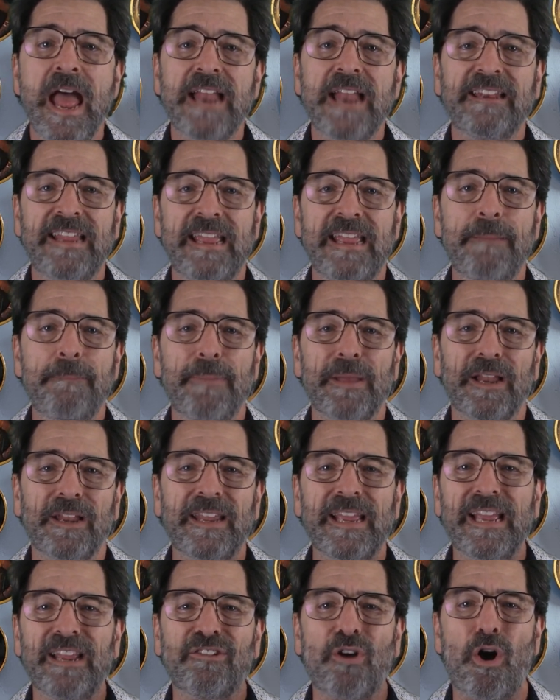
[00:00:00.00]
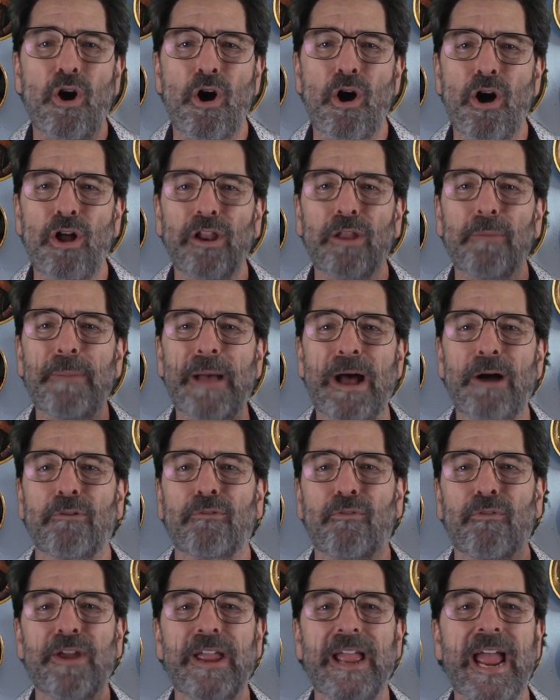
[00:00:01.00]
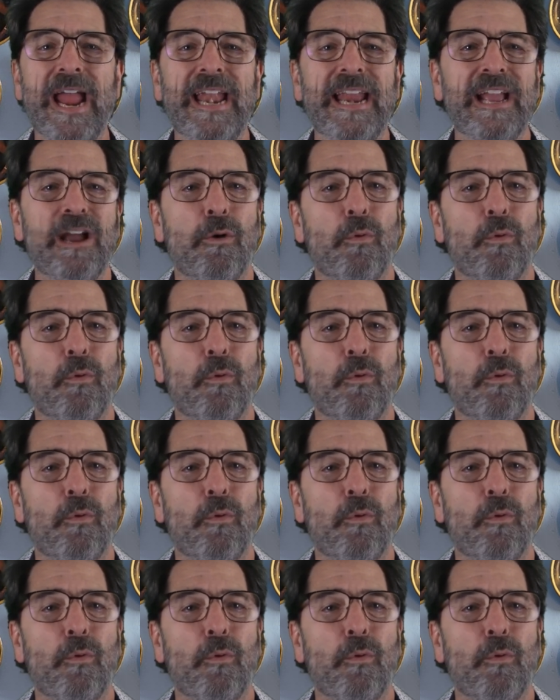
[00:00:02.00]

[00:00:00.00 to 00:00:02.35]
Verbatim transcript: Team building is all about creating a